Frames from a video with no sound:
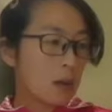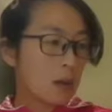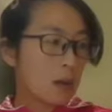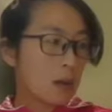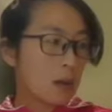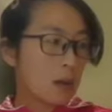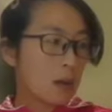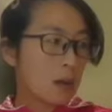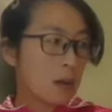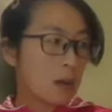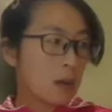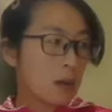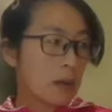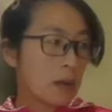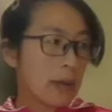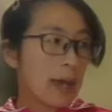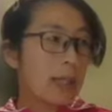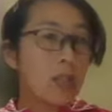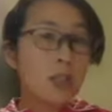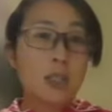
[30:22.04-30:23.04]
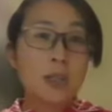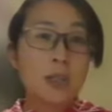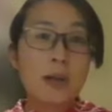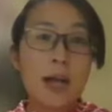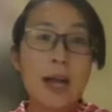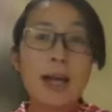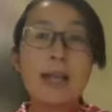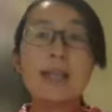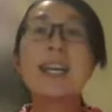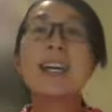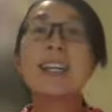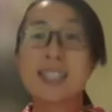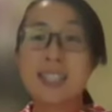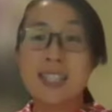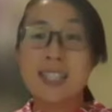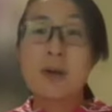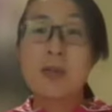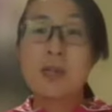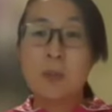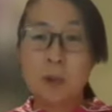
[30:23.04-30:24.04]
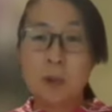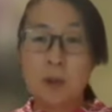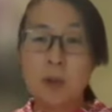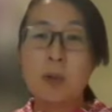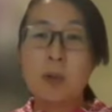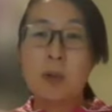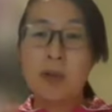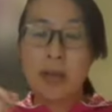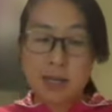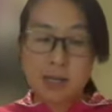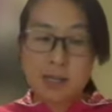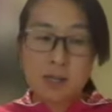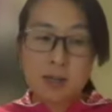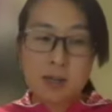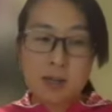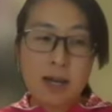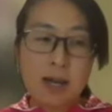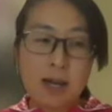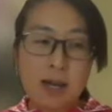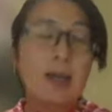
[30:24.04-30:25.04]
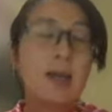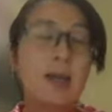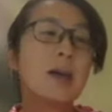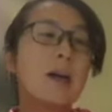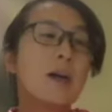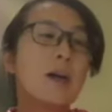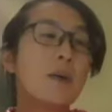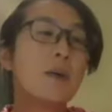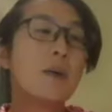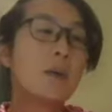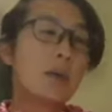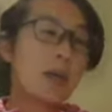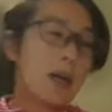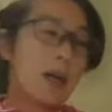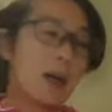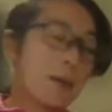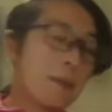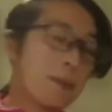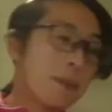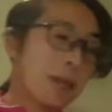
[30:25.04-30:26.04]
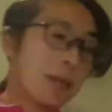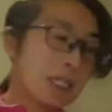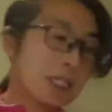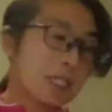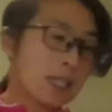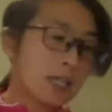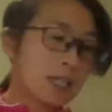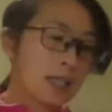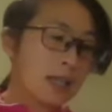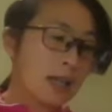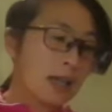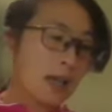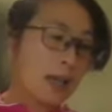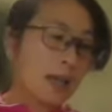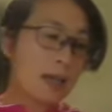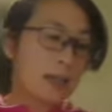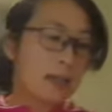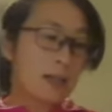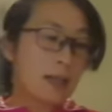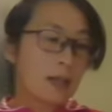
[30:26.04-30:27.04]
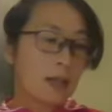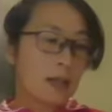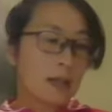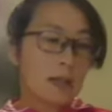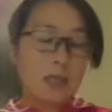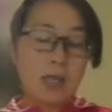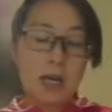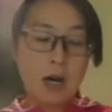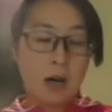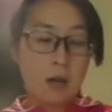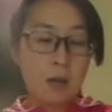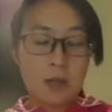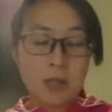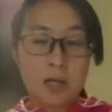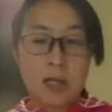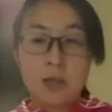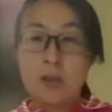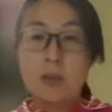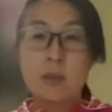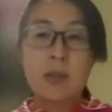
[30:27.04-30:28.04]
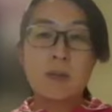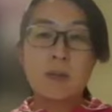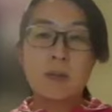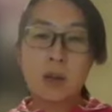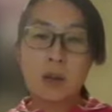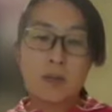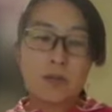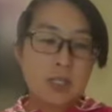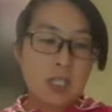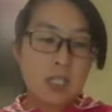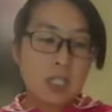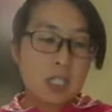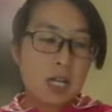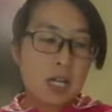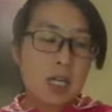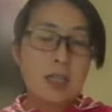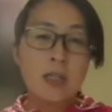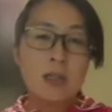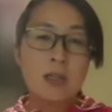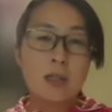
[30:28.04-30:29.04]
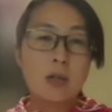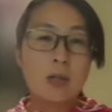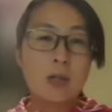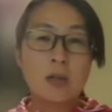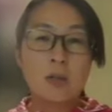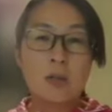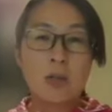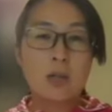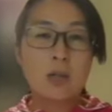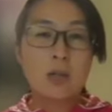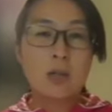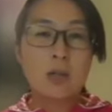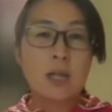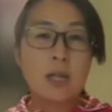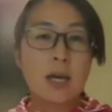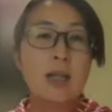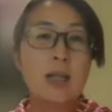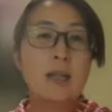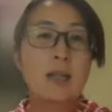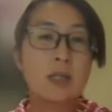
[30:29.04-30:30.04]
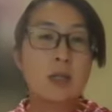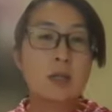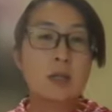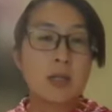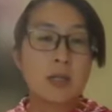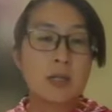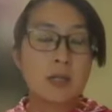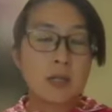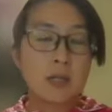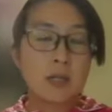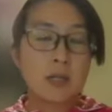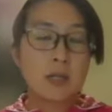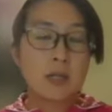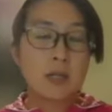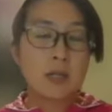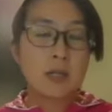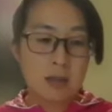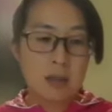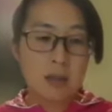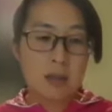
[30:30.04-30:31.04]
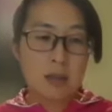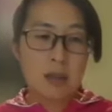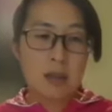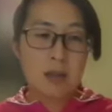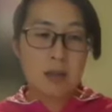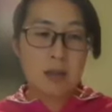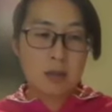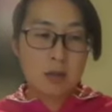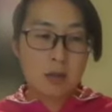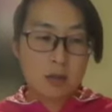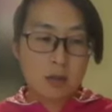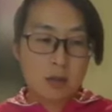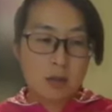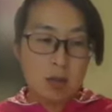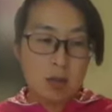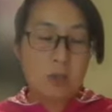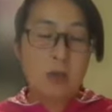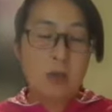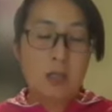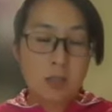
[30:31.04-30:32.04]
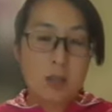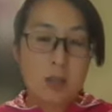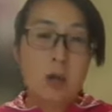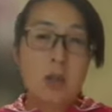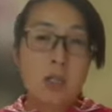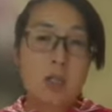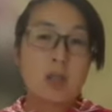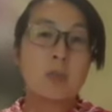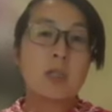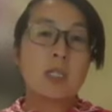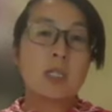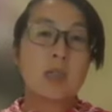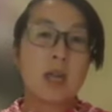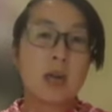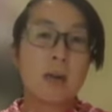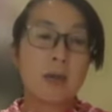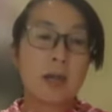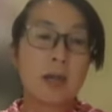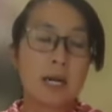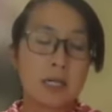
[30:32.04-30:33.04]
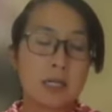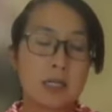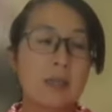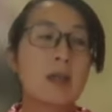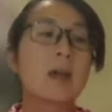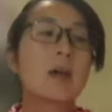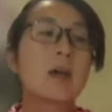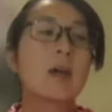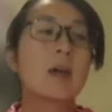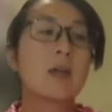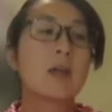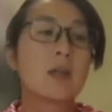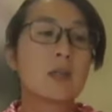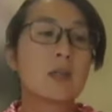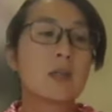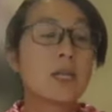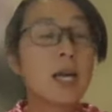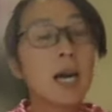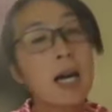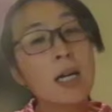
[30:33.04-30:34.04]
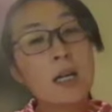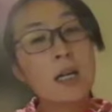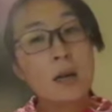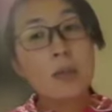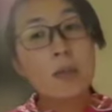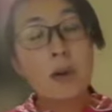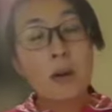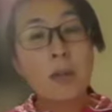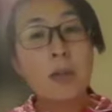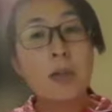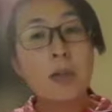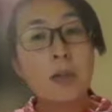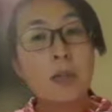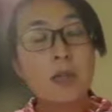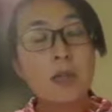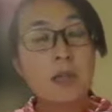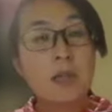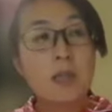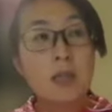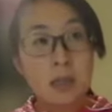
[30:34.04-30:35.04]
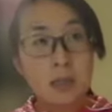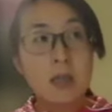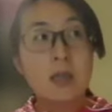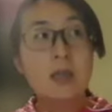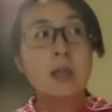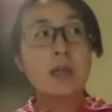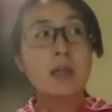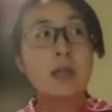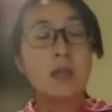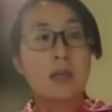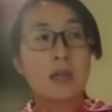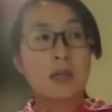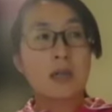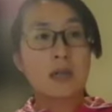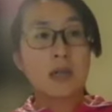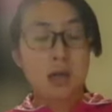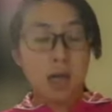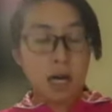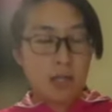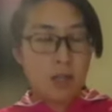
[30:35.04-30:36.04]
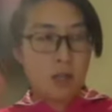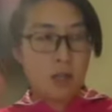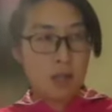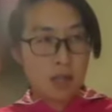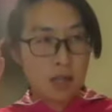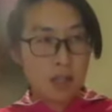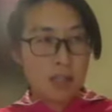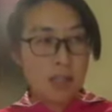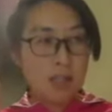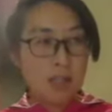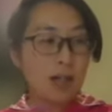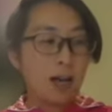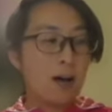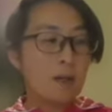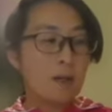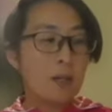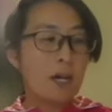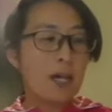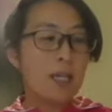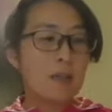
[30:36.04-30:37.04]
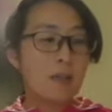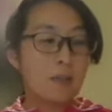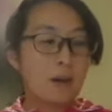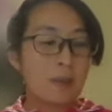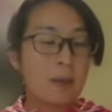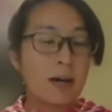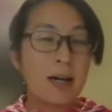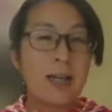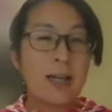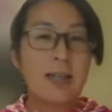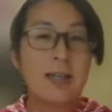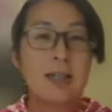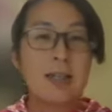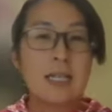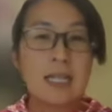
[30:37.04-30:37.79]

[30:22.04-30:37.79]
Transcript: chest x-ray x-ray yes that was the portable x-ray. x-ray for the patient and yeah we had to involve physician and try to make sure that this patient is you know is going to be stabilized so yeah i can probably i should at least have that in my mind